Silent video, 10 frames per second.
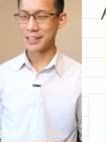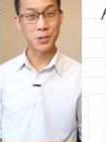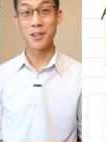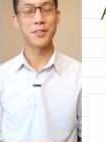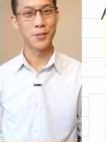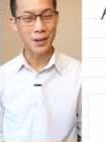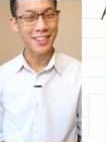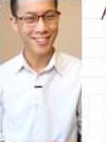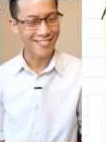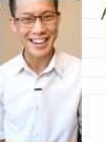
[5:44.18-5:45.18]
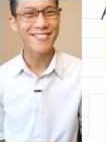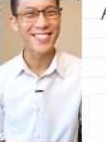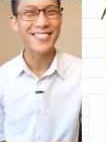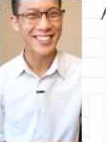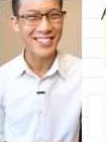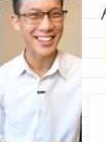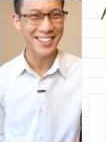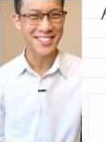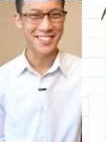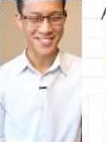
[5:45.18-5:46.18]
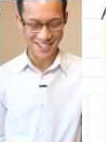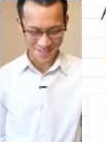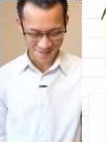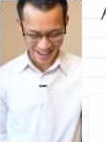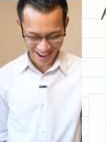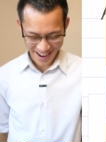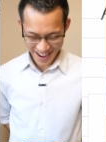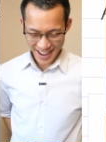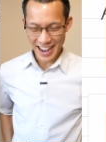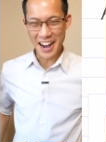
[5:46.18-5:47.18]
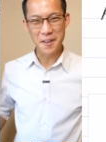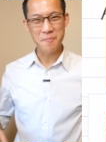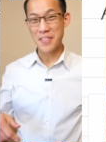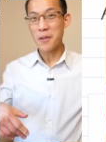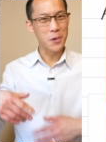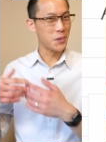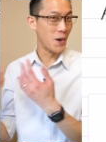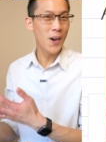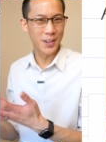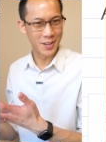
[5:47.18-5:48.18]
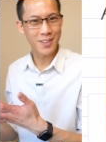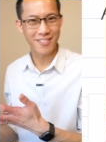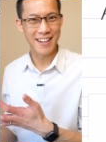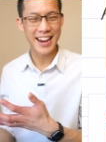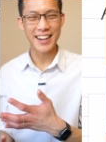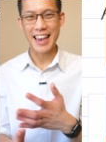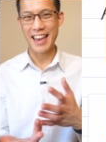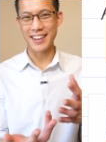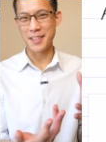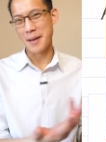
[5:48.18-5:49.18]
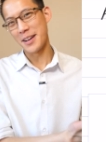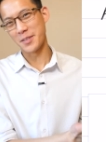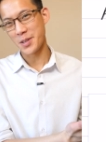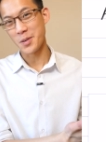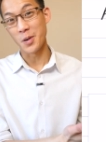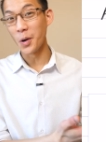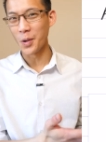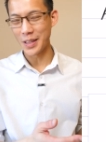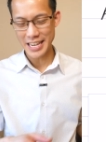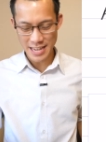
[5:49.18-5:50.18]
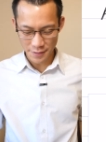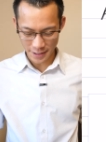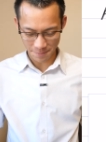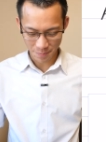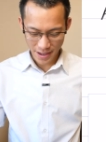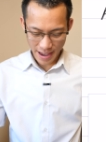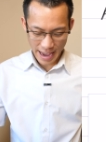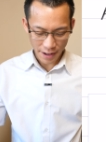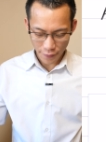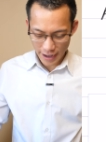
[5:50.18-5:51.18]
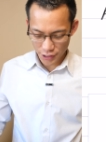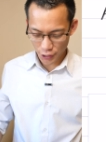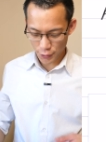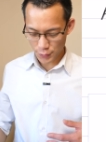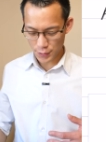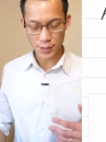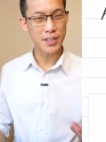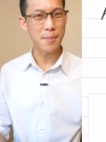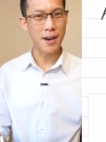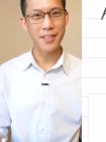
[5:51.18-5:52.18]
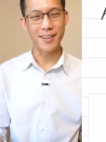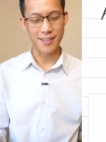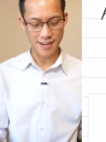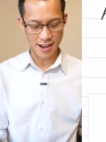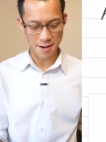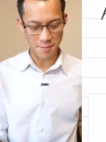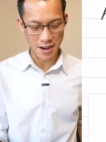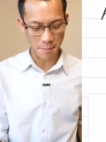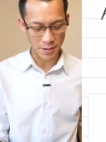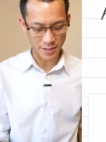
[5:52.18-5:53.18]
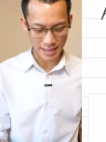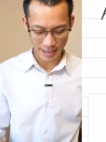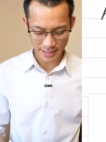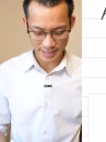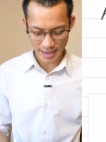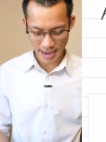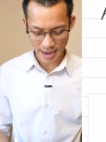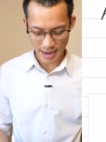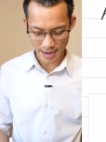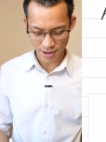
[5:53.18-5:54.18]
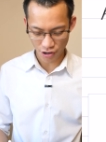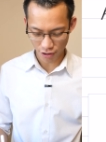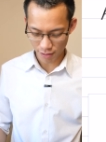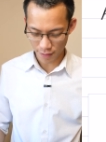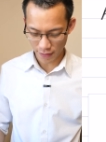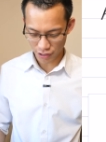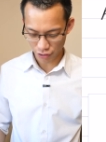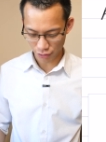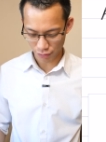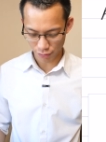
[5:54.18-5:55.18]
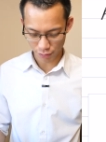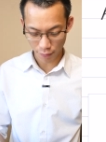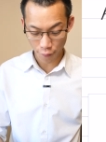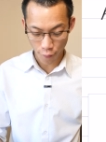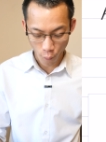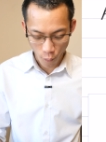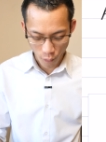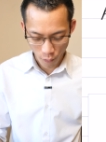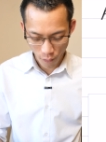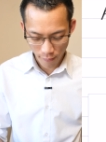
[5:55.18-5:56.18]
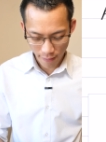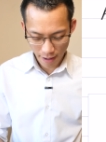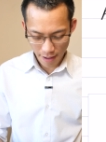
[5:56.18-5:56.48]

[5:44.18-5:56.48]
243. We're, we're going to sort of struggle from there. Um, they're all odd, right? And the powers of two are all even. And if I chose some other um, numbers, like say, you know, if I chose four,